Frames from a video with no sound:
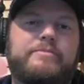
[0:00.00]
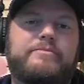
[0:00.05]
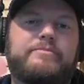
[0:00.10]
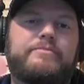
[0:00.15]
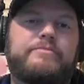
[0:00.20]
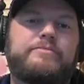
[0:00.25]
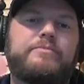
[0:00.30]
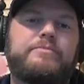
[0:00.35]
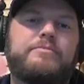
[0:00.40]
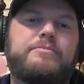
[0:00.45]

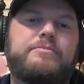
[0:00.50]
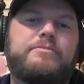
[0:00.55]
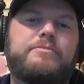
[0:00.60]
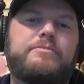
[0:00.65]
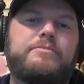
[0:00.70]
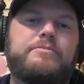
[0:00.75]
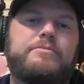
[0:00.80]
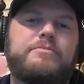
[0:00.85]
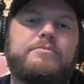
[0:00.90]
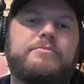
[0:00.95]

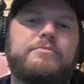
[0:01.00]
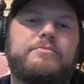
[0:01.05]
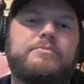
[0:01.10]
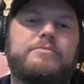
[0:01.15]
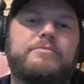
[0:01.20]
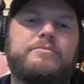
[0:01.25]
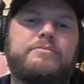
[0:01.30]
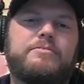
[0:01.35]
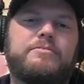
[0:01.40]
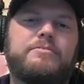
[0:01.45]

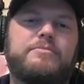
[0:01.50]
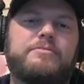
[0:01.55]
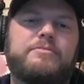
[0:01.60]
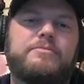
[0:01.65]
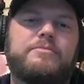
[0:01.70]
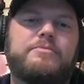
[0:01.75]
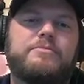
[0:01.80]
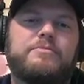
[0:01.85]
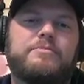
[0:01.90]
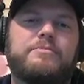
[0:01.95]

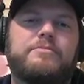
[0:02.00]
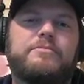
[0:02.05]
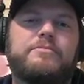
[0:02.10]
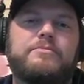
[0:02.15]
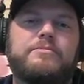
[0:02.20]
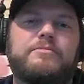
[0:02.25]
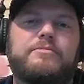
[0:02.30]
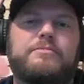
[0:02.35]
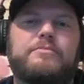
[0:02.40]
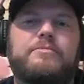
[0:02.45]

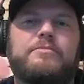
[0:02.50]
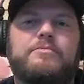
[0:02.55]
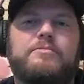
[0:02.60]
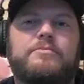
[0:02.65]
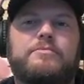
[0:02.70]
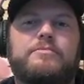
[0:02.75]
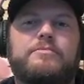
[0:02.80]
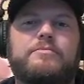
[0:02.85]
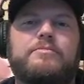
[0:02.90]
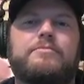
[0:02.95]

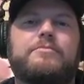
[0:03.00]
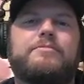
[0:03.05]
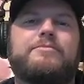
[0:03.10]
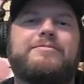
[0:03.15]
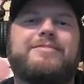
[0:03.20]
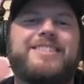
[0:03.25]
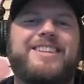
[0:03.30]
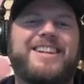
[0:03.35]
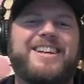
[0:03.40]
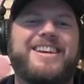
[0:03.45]

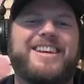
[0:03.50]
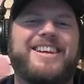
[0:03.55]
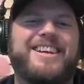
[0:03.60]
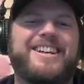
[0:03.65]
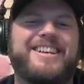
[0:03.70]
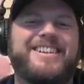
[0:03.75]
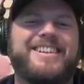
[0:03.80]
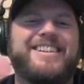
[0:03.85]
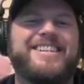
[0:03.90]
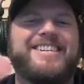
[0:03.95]

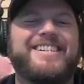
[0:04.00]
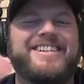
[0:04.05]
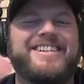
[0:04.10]
(not speaking)